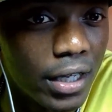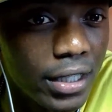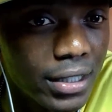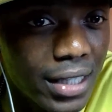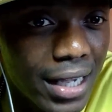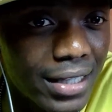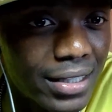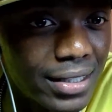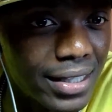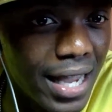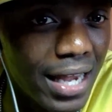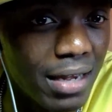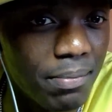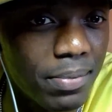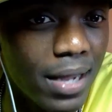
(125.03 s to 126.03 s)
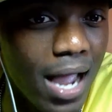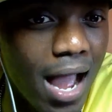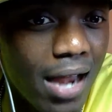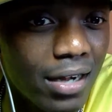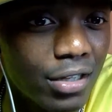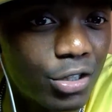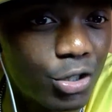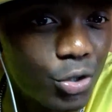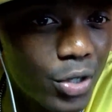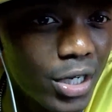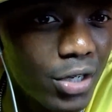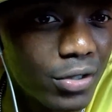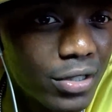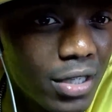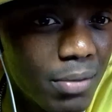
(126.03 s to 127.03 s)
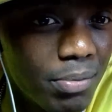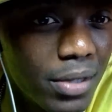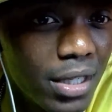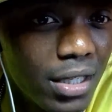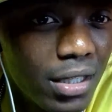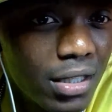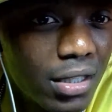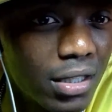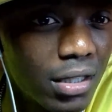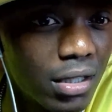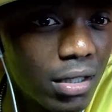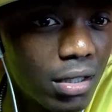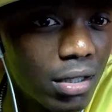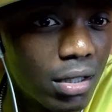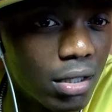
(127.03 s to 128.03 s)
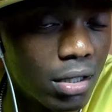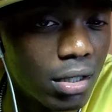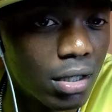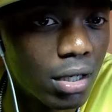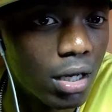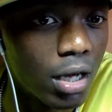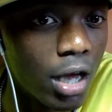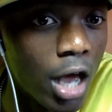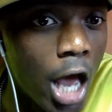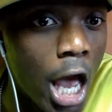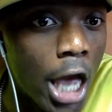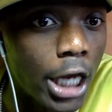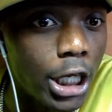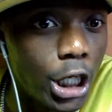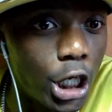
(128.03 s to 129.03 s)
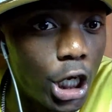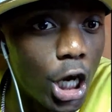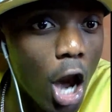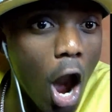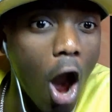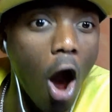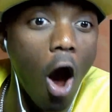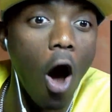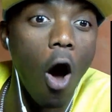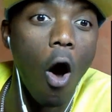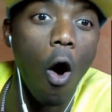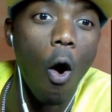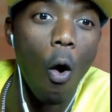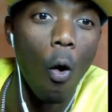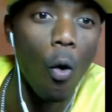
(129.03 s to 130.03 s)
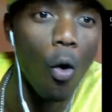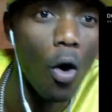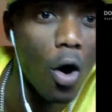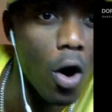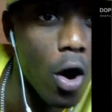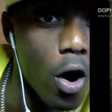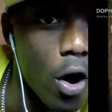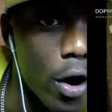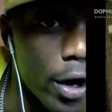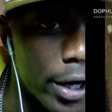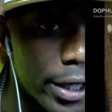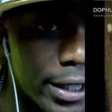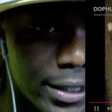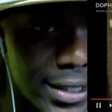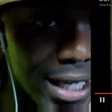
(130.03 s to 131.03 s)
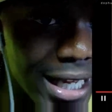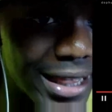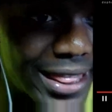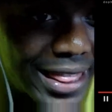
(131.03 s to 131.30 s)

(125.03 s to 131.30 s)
He's like standing behind a tree or something. Yo, is he